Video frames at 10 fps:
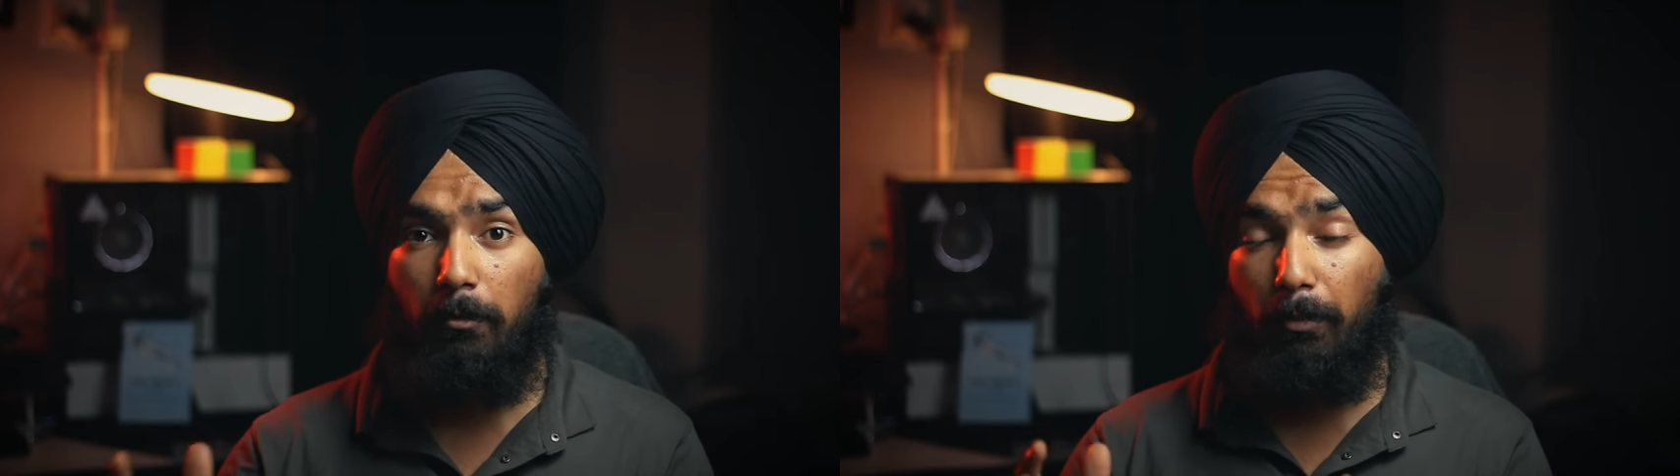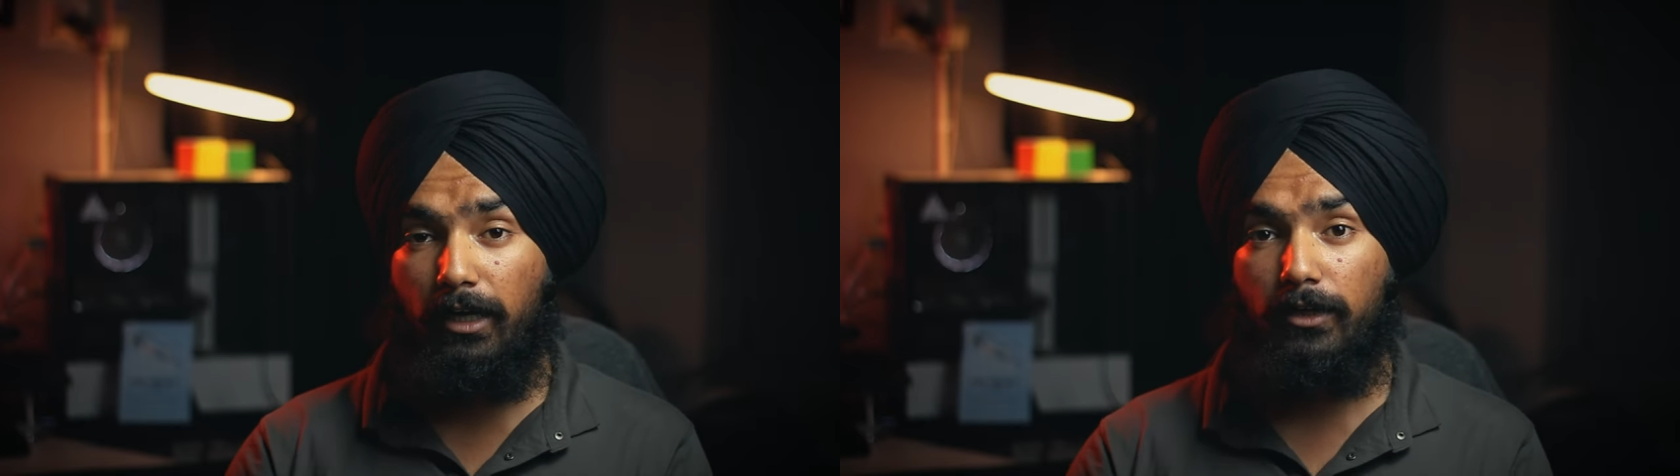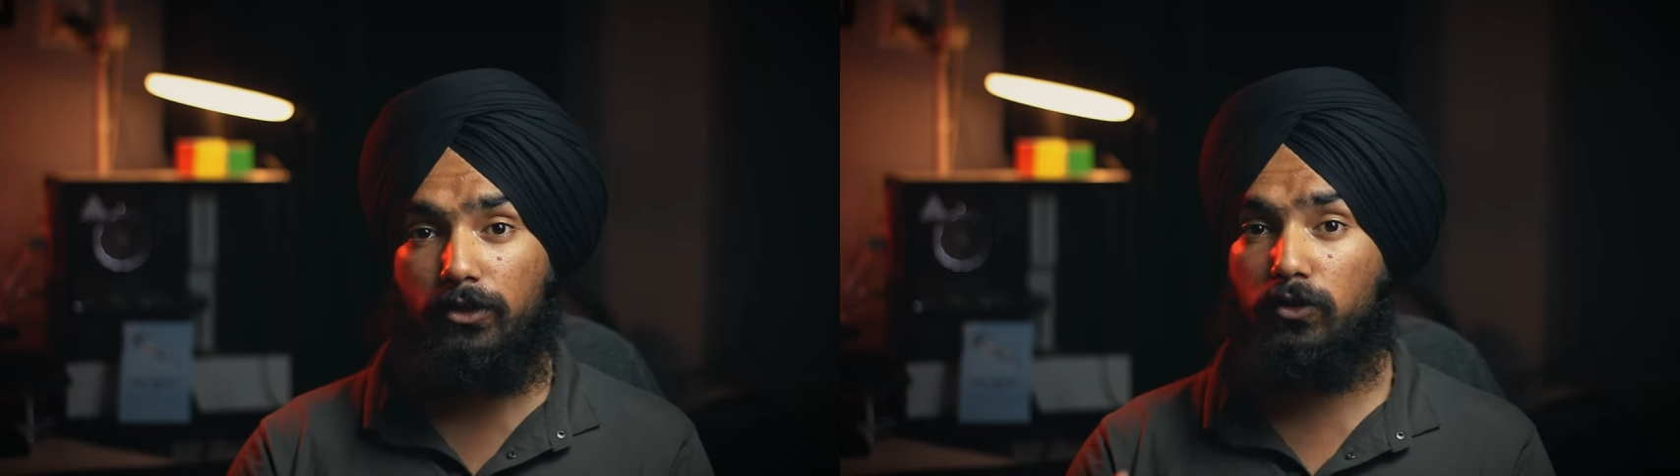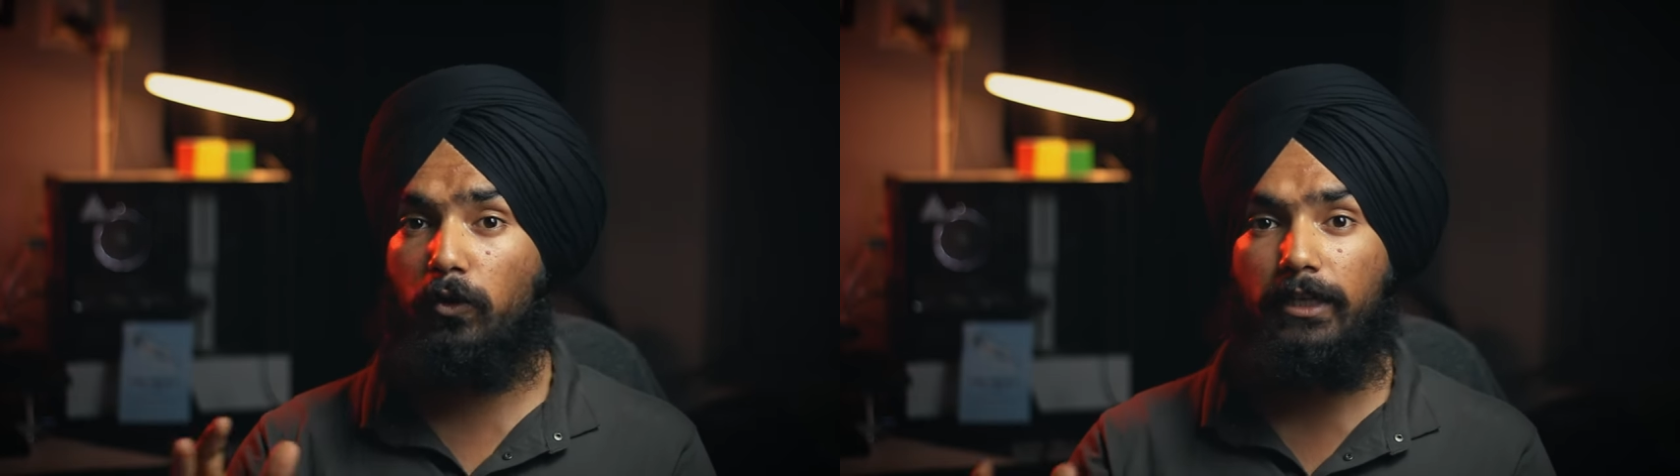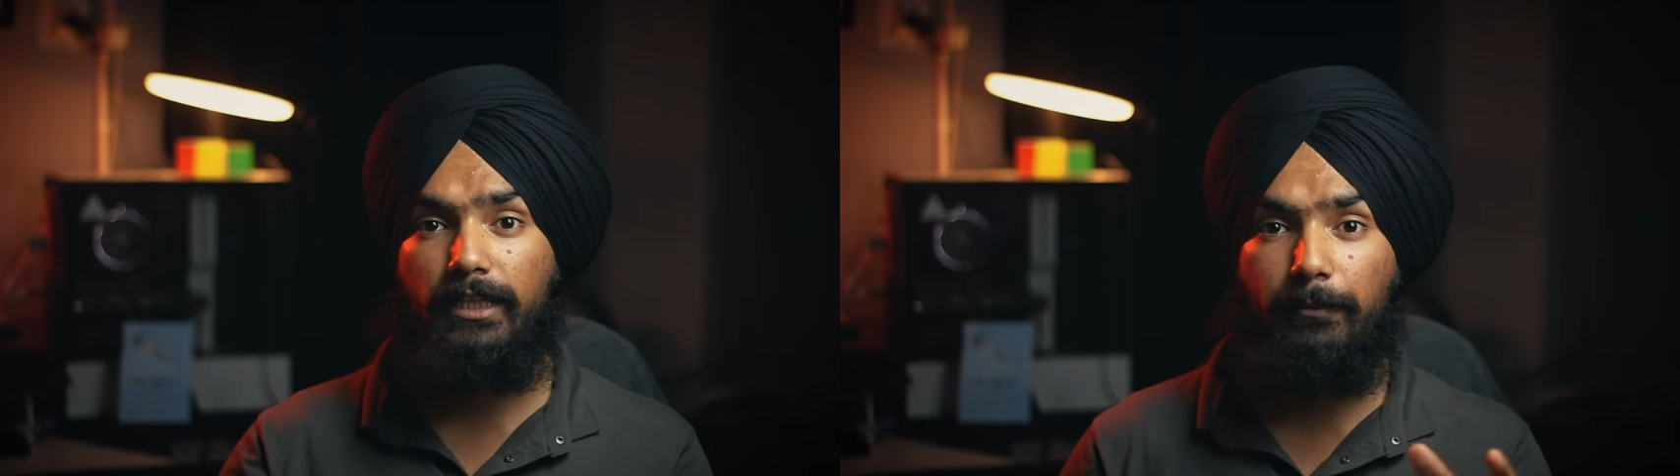but uh,
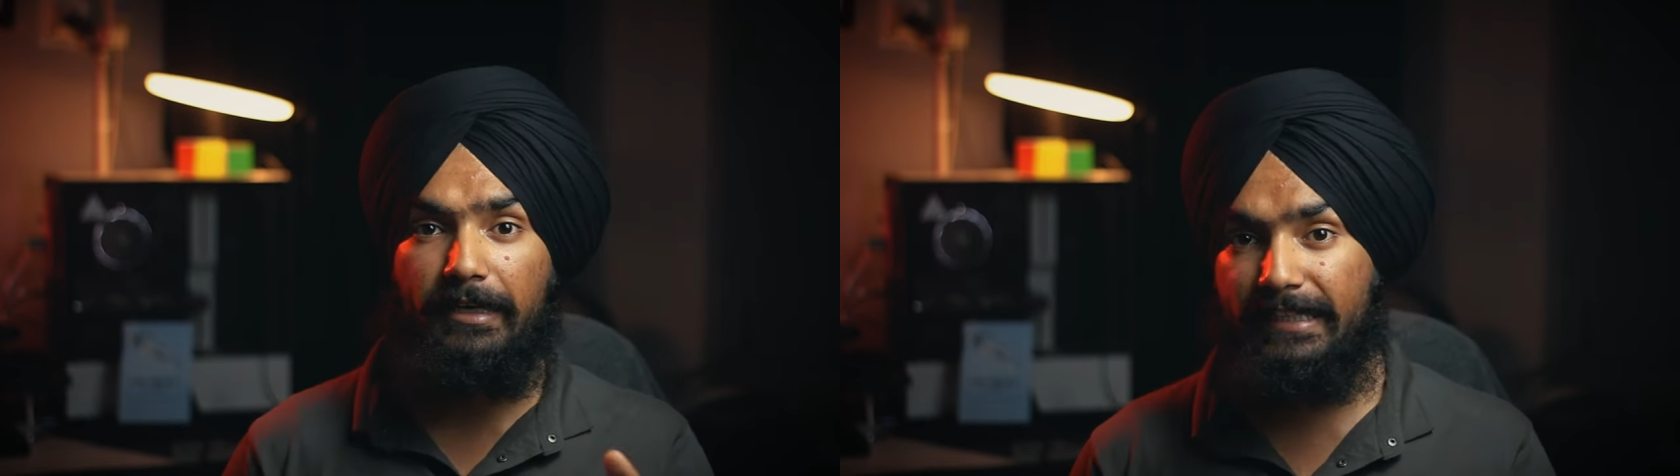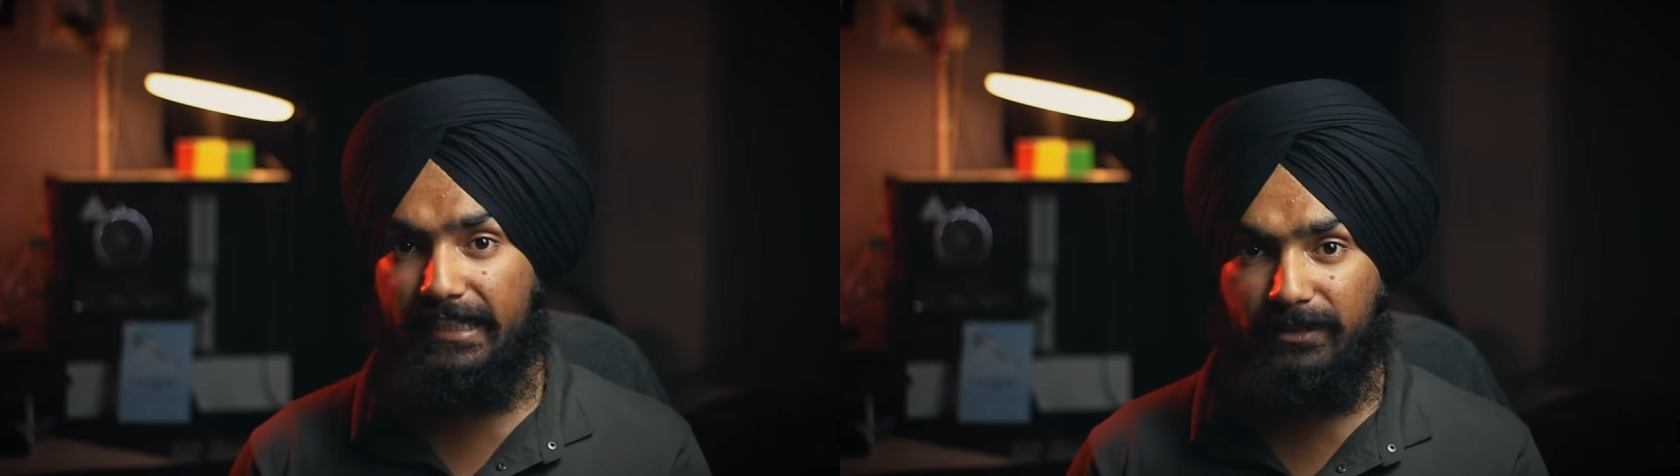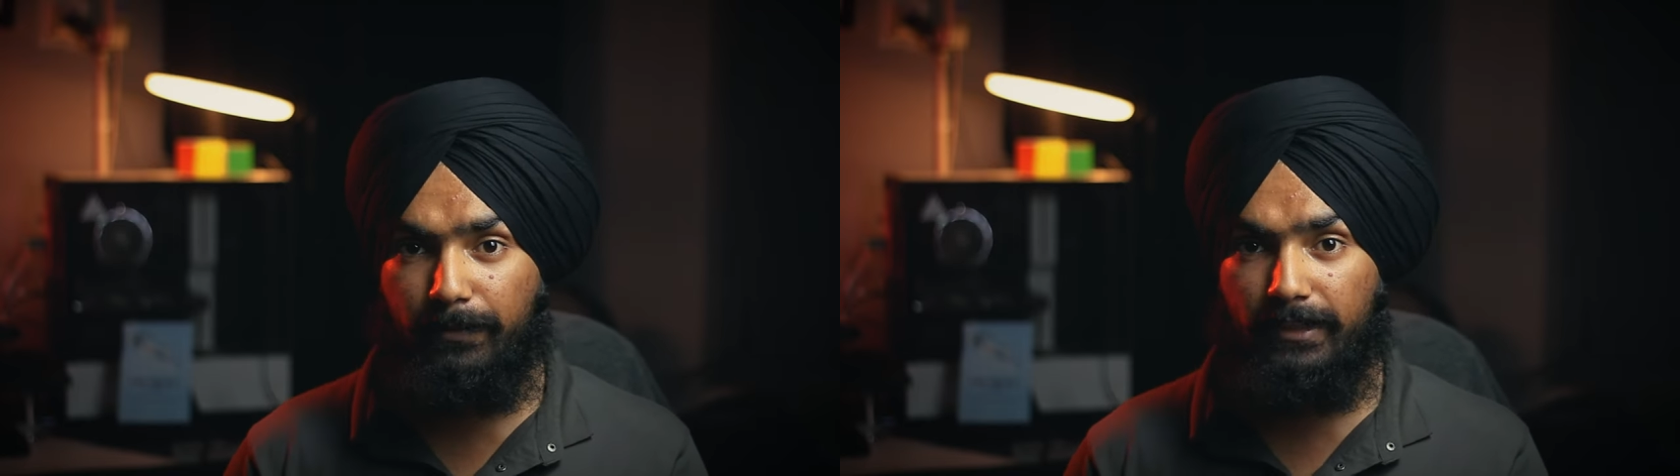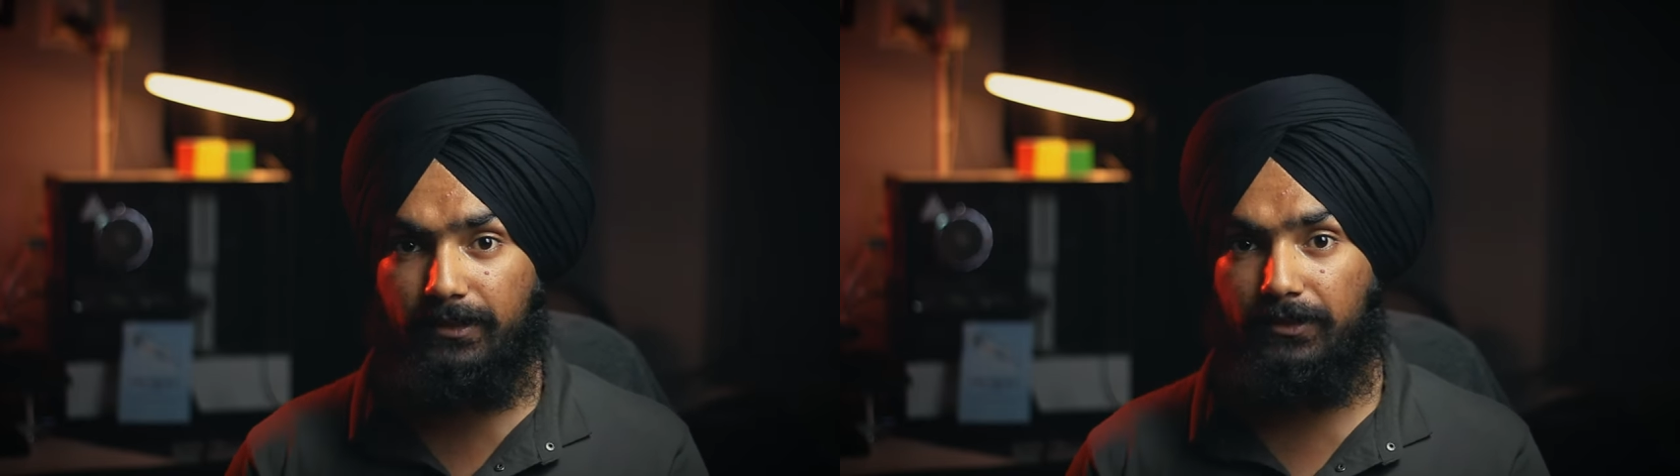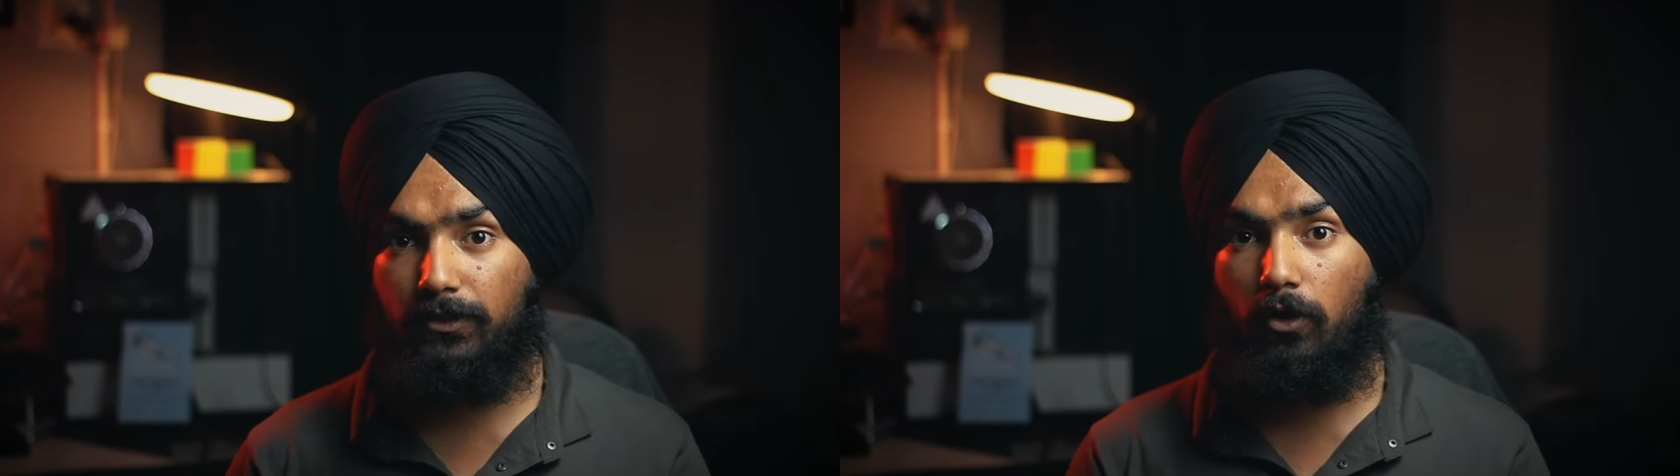storing them in these places